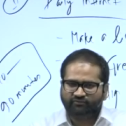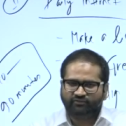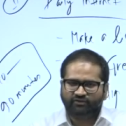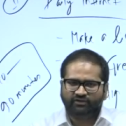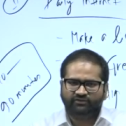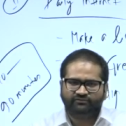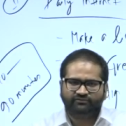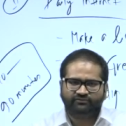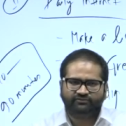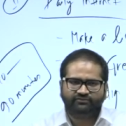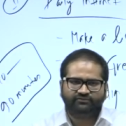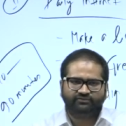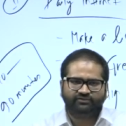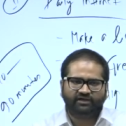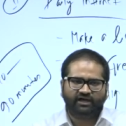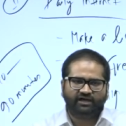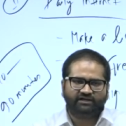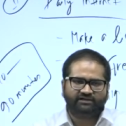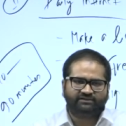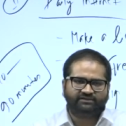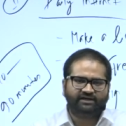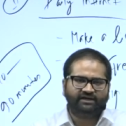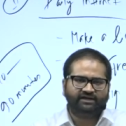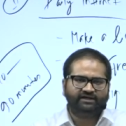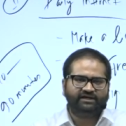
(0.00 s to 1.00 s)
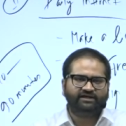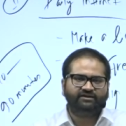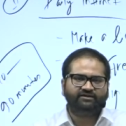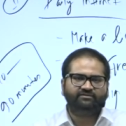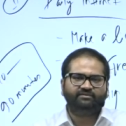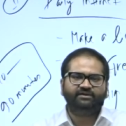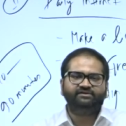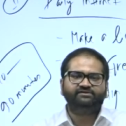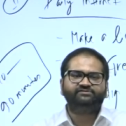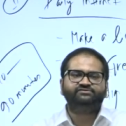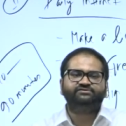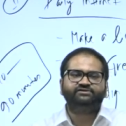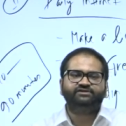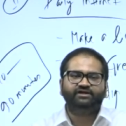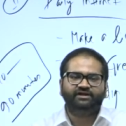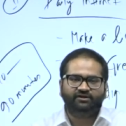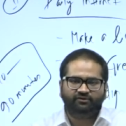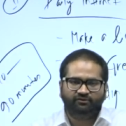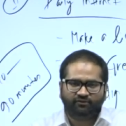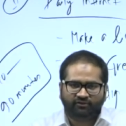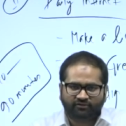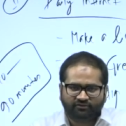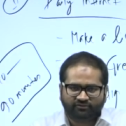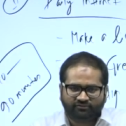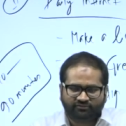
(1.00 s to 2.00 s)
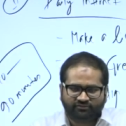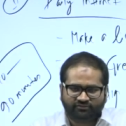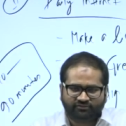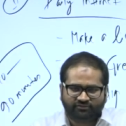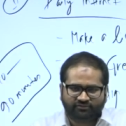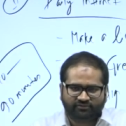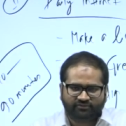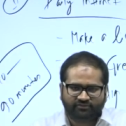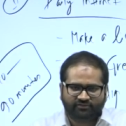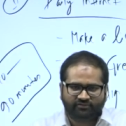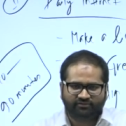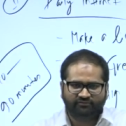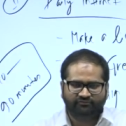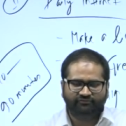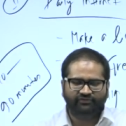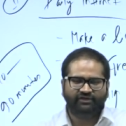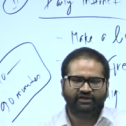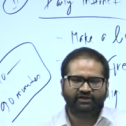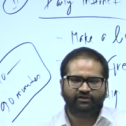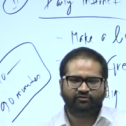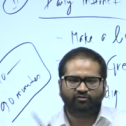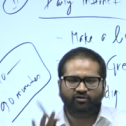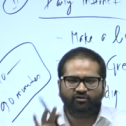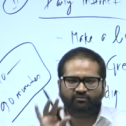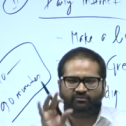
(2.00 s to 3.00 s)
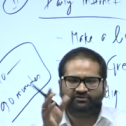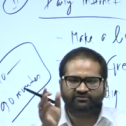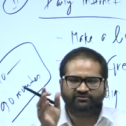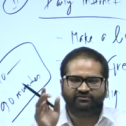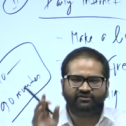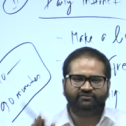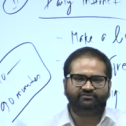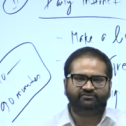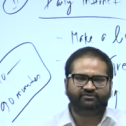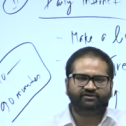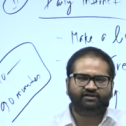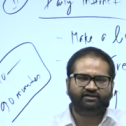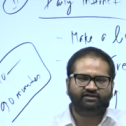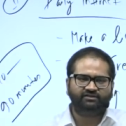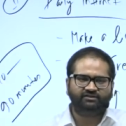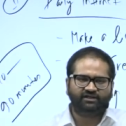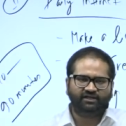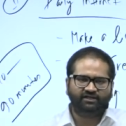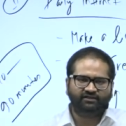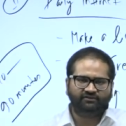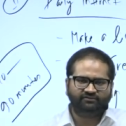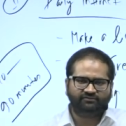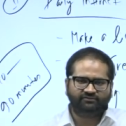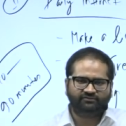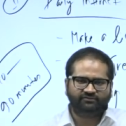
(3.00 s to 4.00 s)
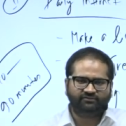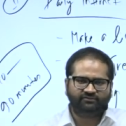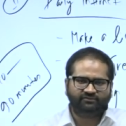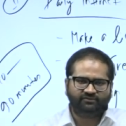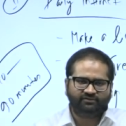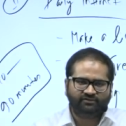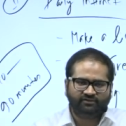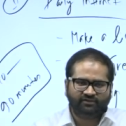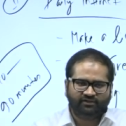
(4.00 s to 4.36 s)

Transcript: ones are threatened by stray dogs, very commonsensical things